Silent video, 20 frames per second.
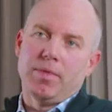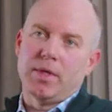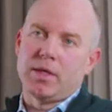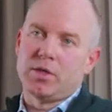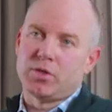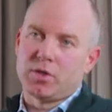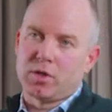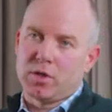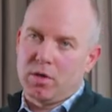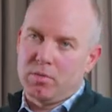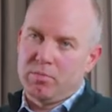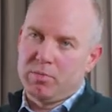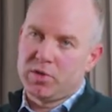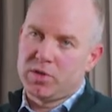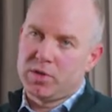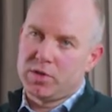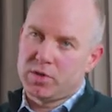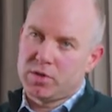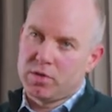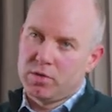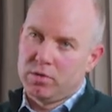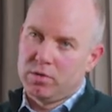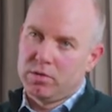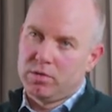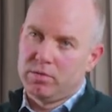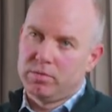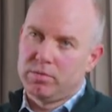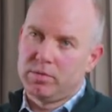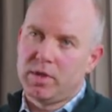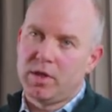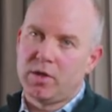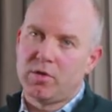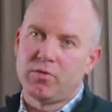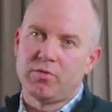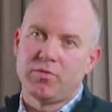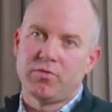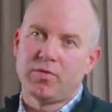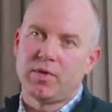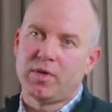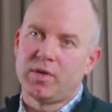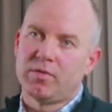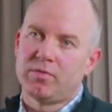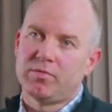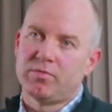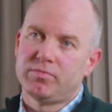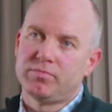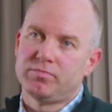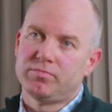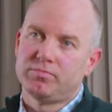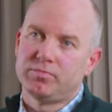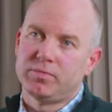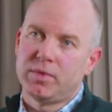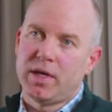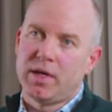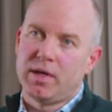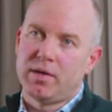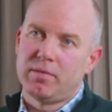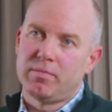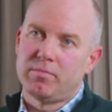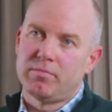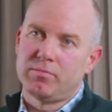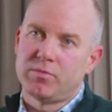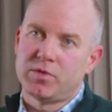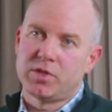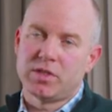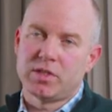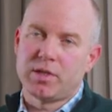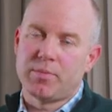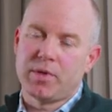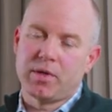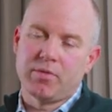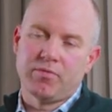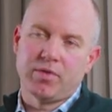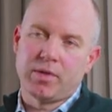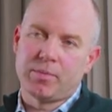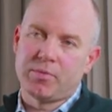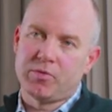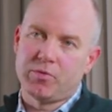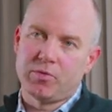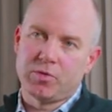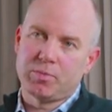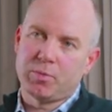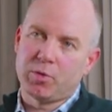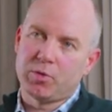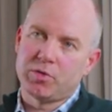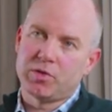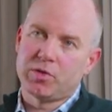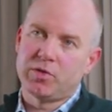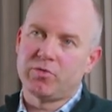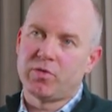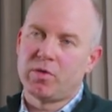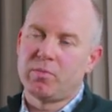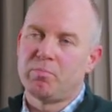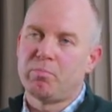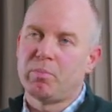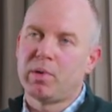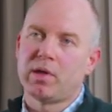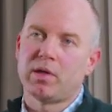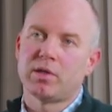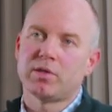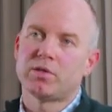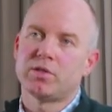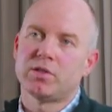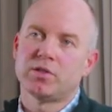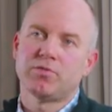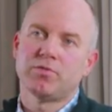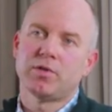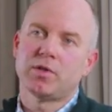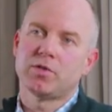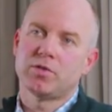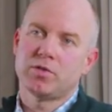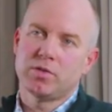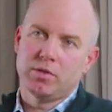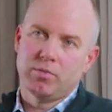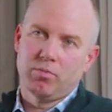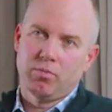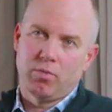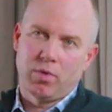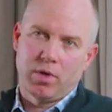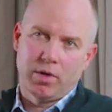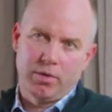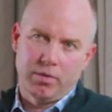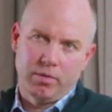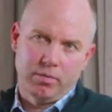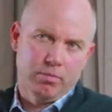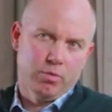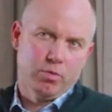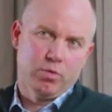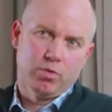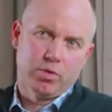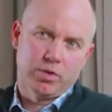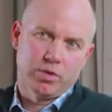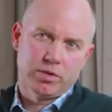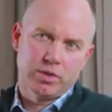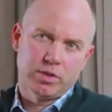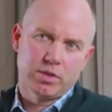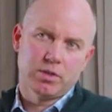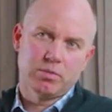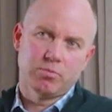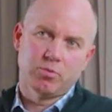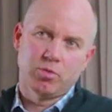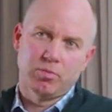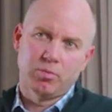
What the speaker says: They used a composite score of systemic inflammatory response syndrome plus dysfunction in one organ system or